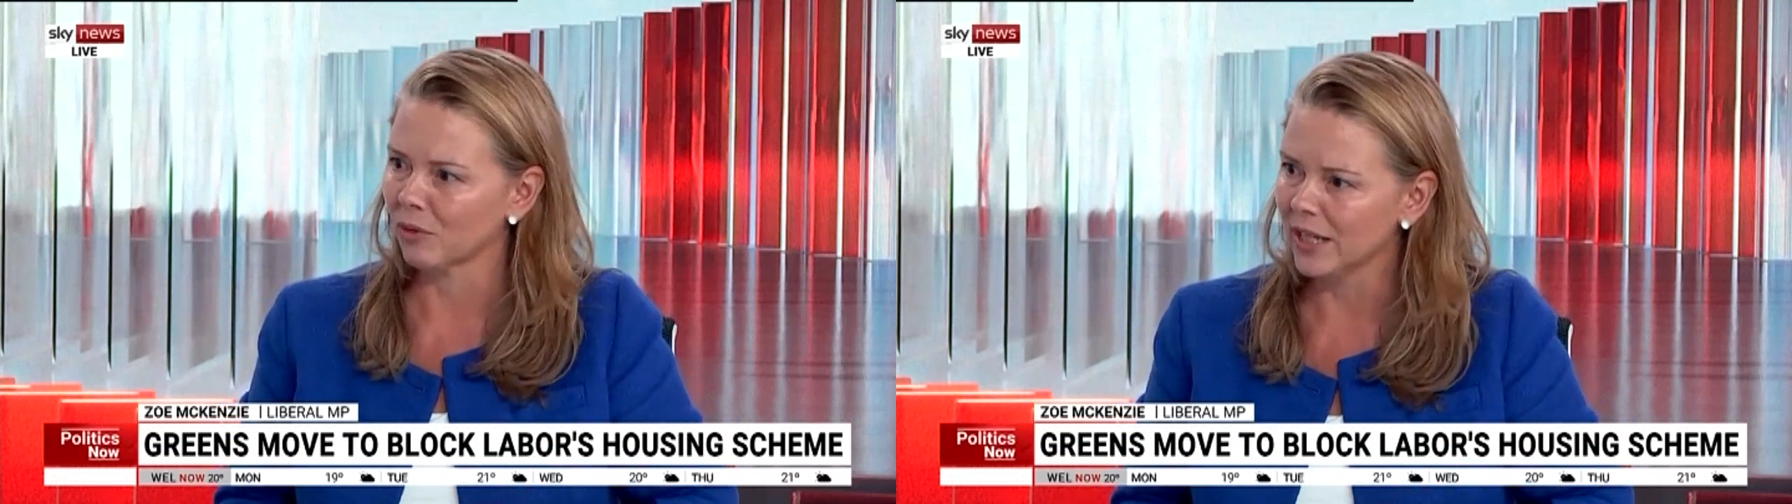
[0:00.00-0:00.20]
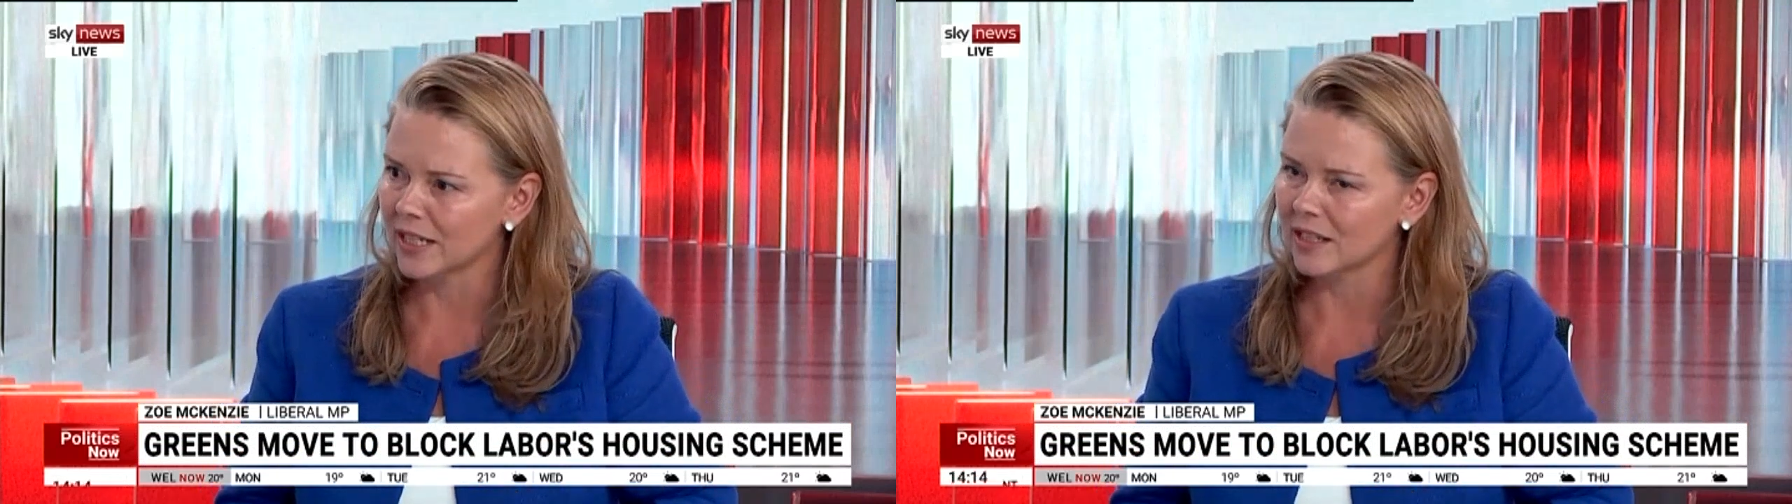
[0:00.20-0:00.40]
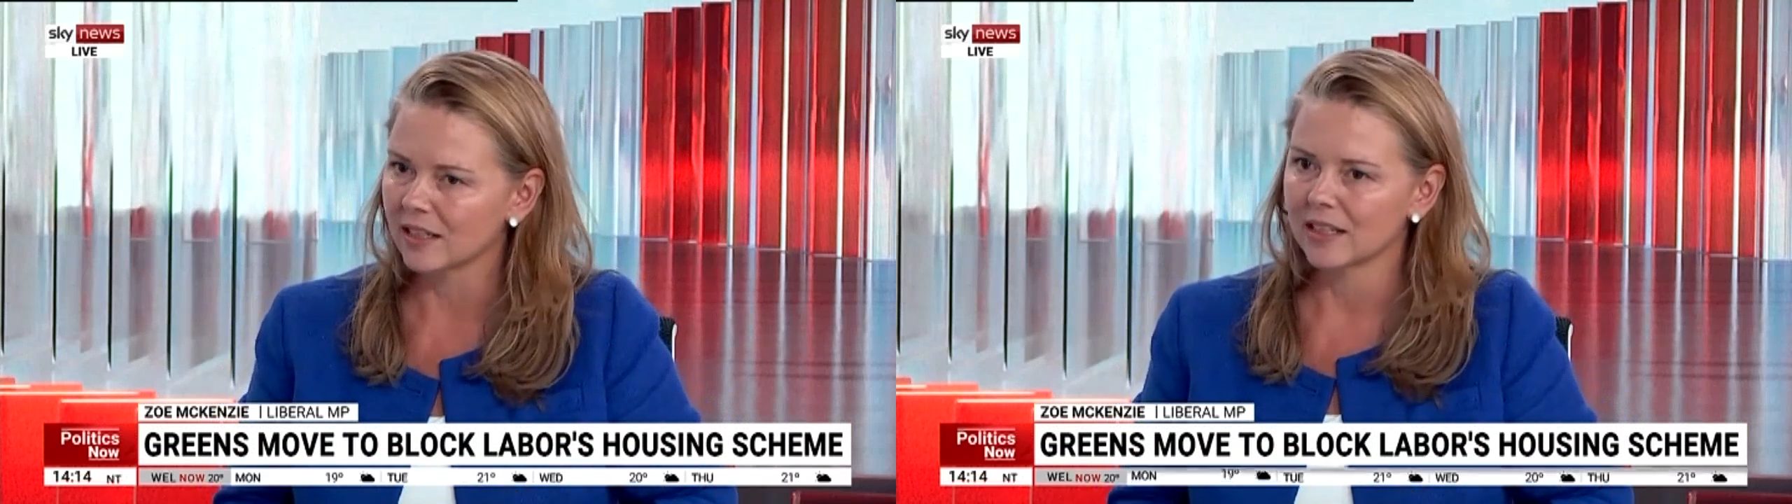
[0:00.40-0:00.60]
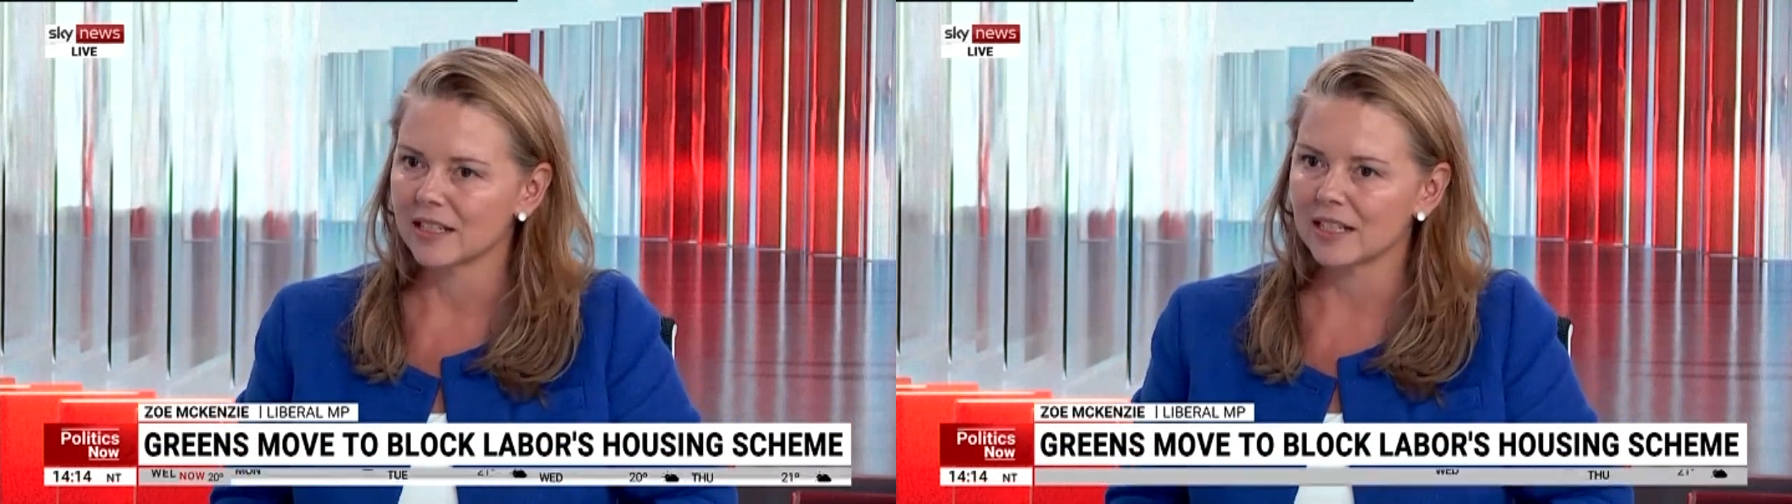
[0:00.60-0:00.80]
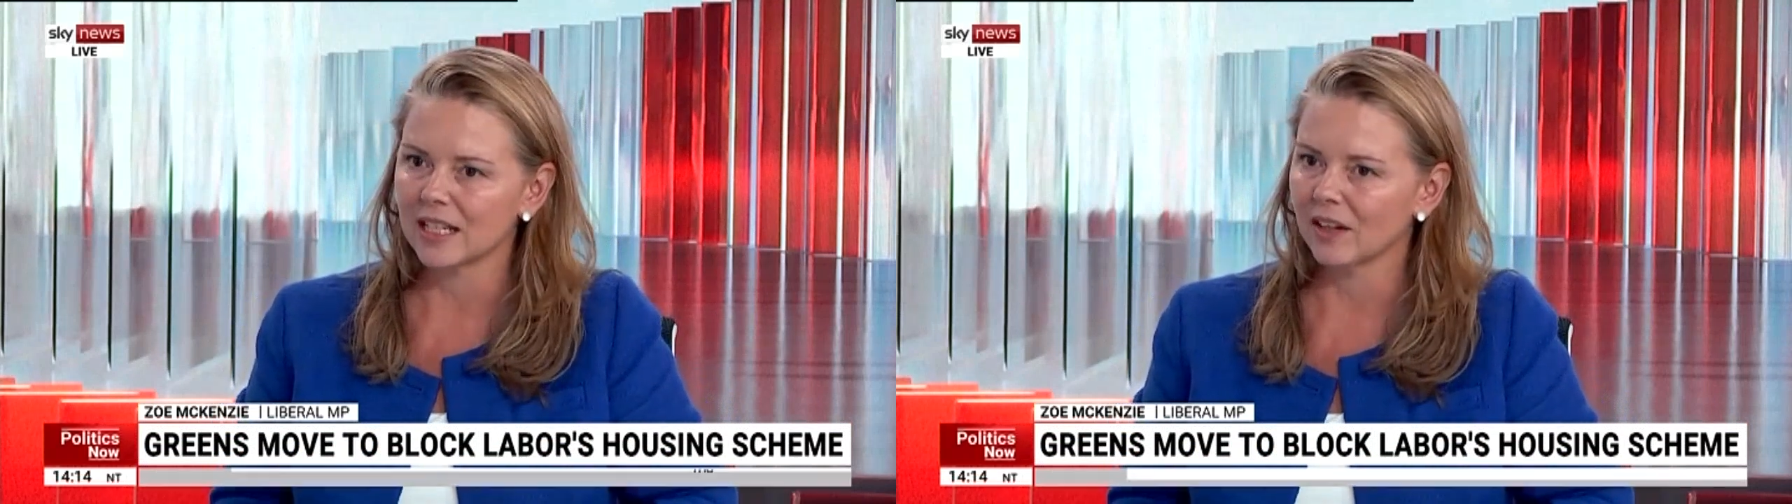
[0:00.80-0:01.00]
rent
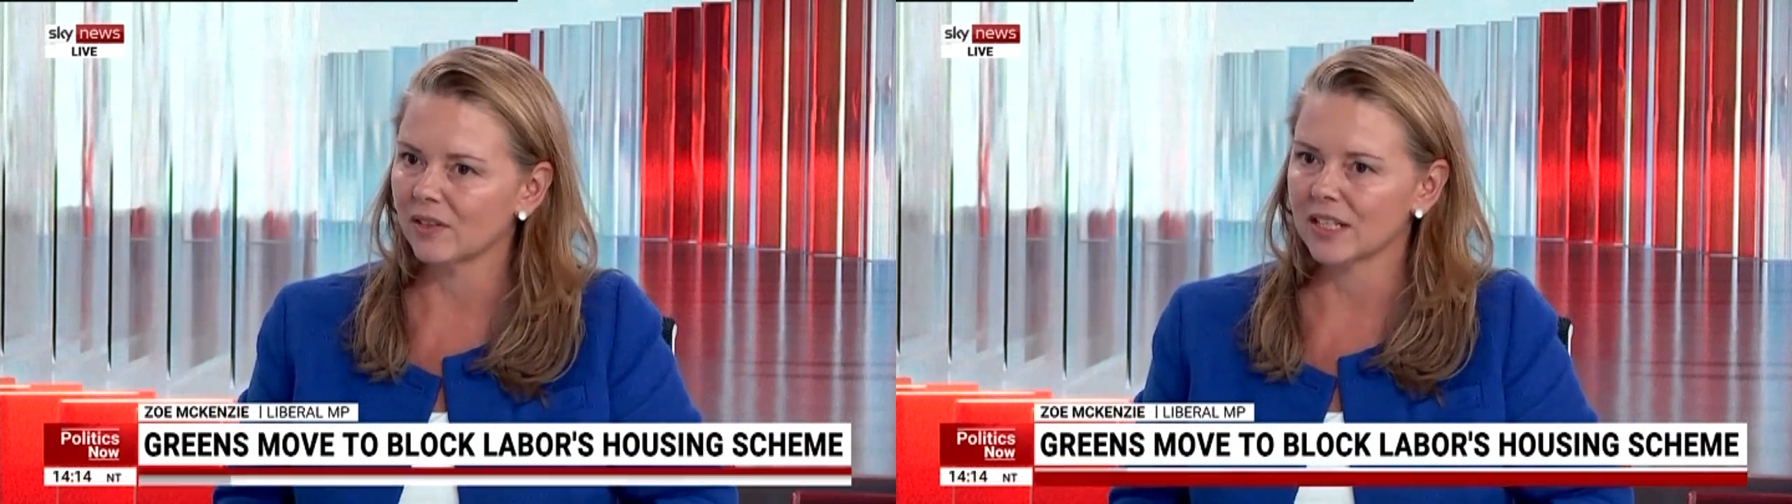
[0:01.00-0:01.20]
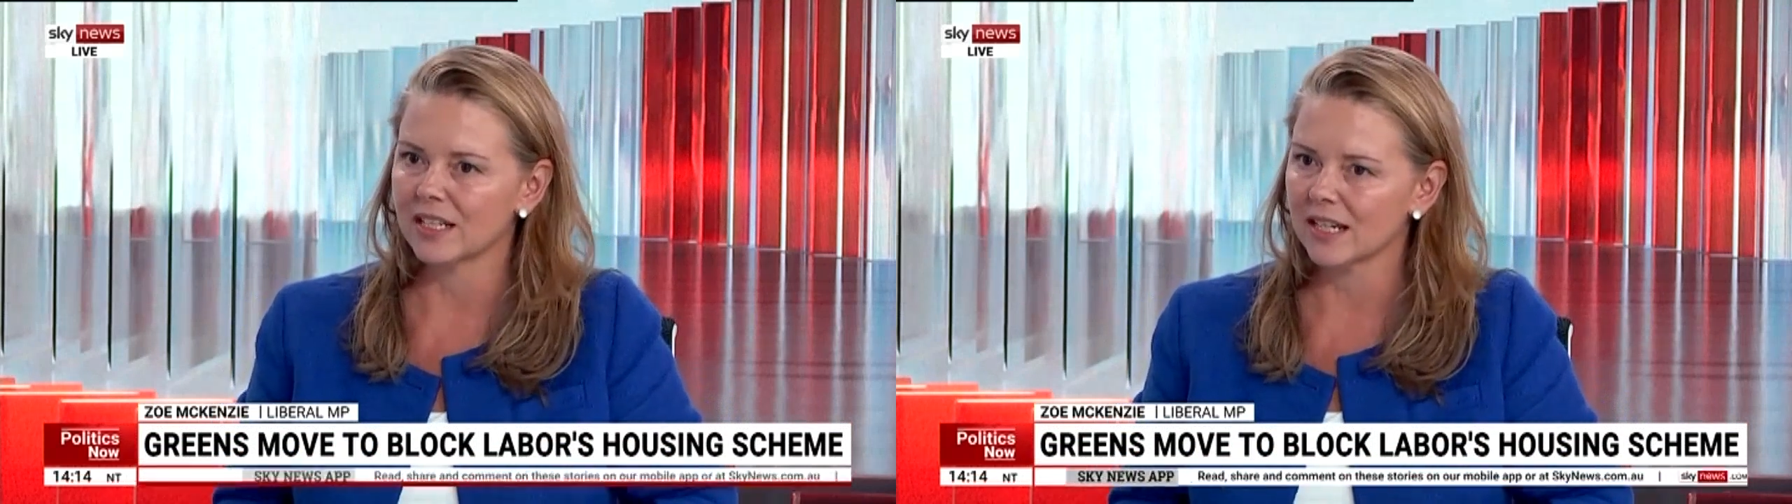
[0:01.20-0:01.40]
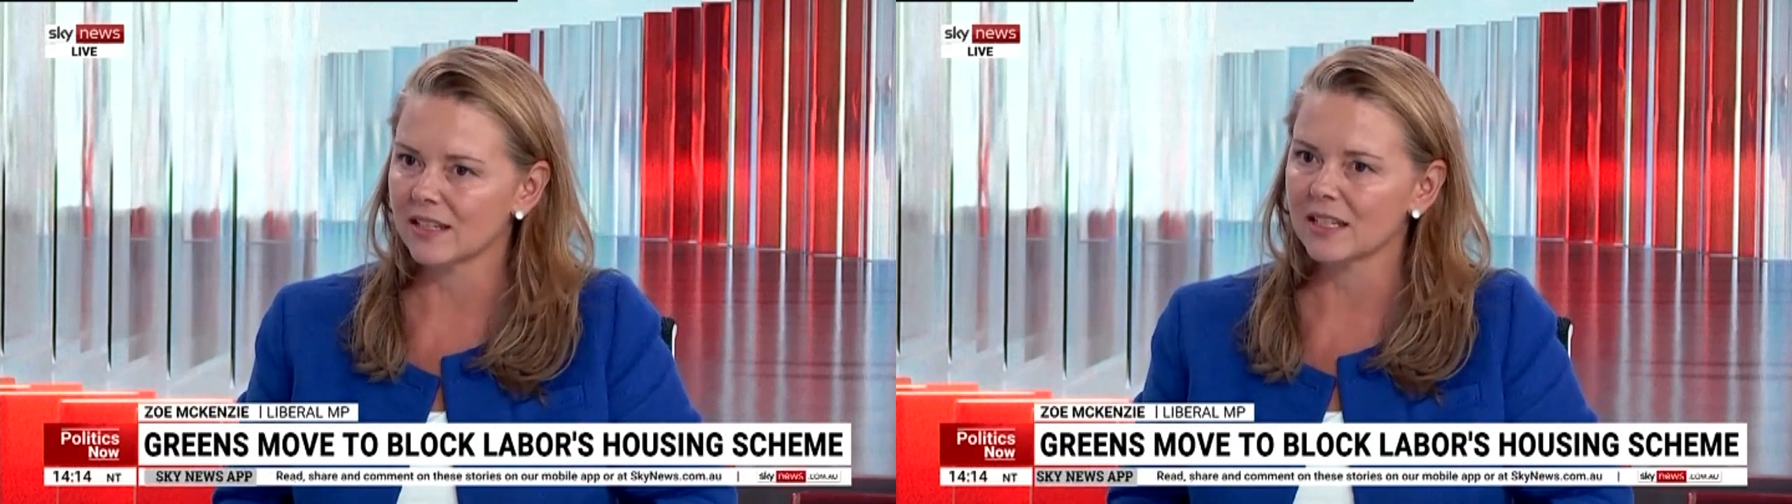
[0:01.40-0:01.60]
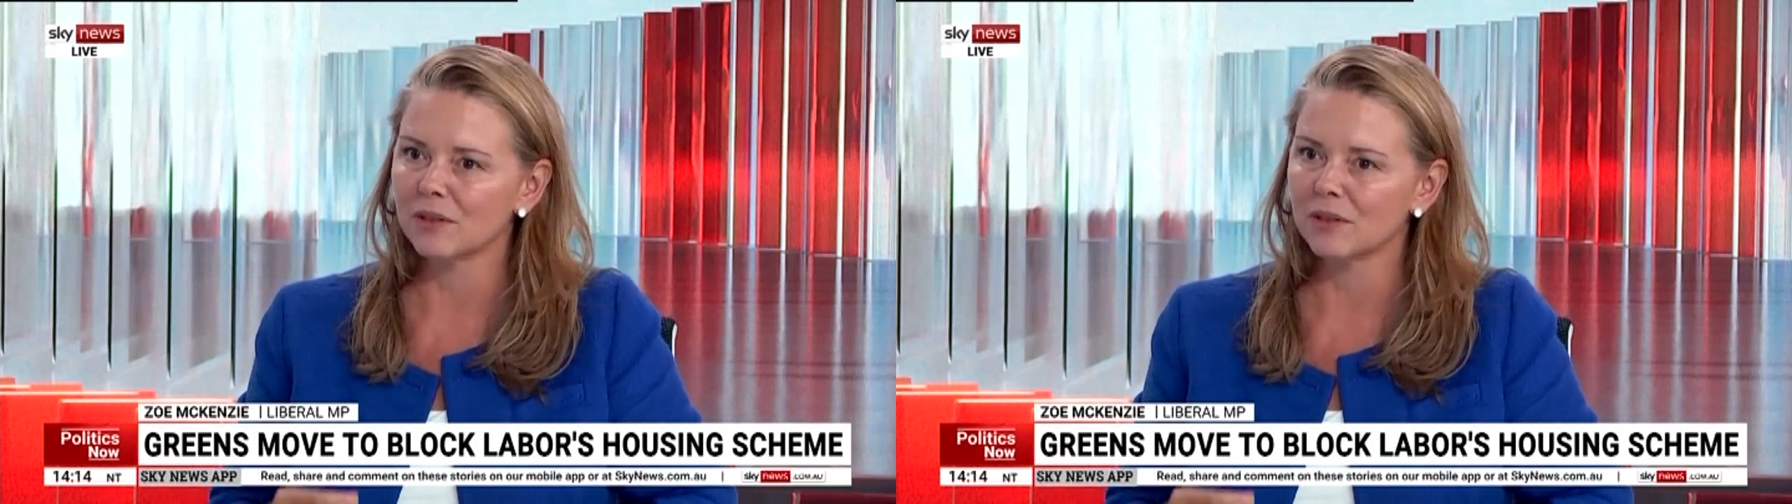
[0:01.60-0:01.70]
to cover your taxes.